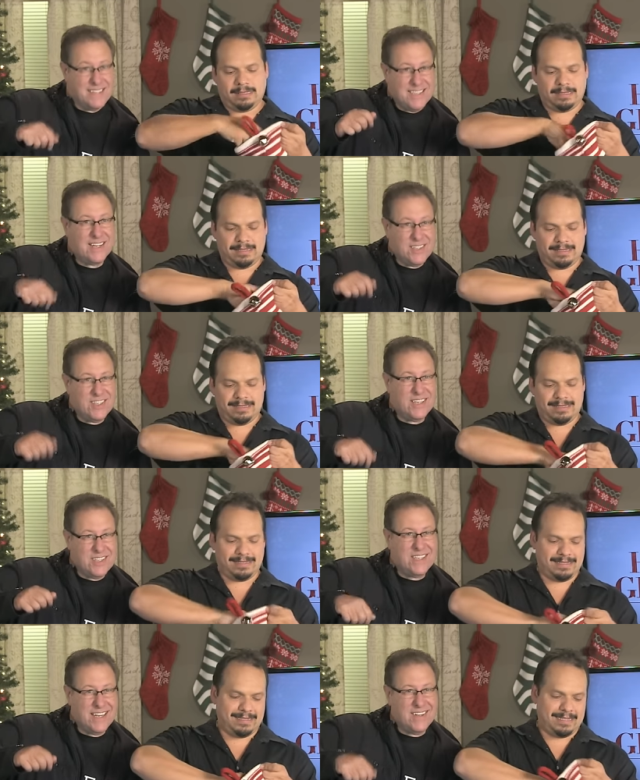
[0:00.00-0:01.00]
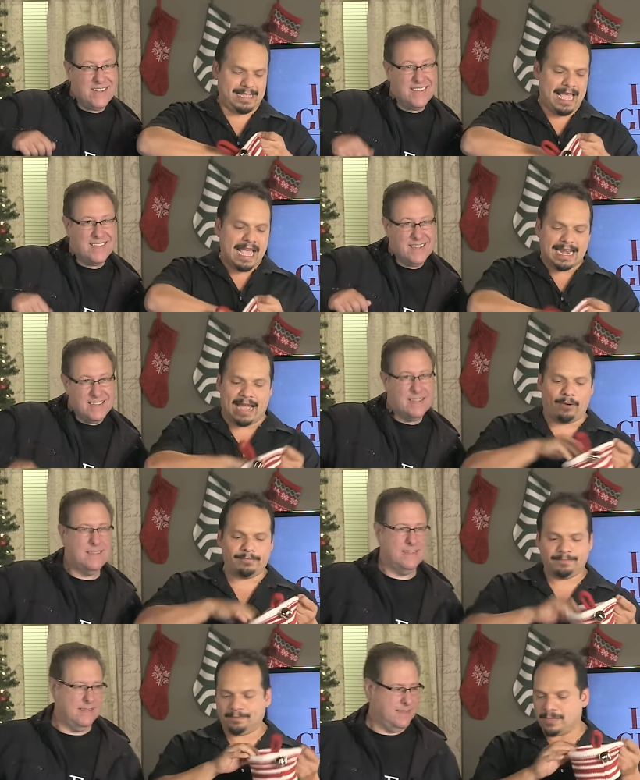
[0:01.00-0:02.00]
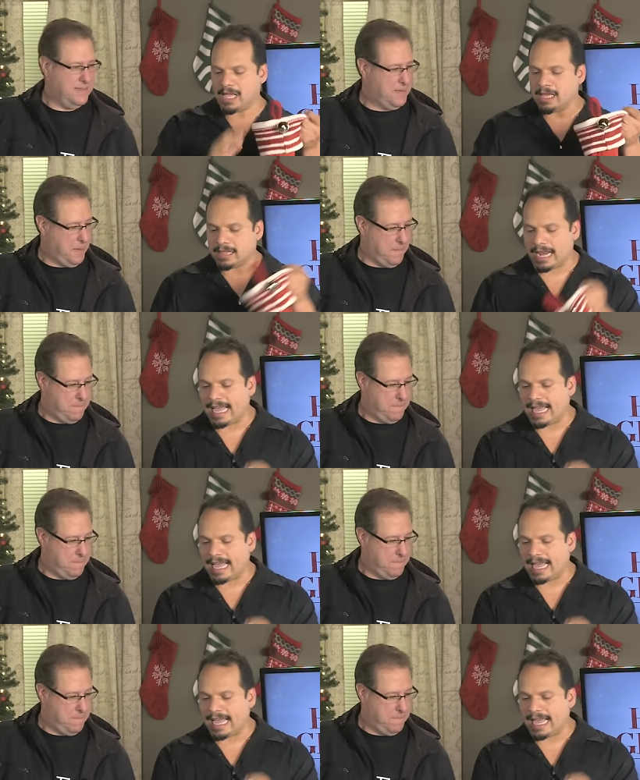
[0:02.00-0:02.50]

Speaker 1: Jingle, jingle, jingle. Now, the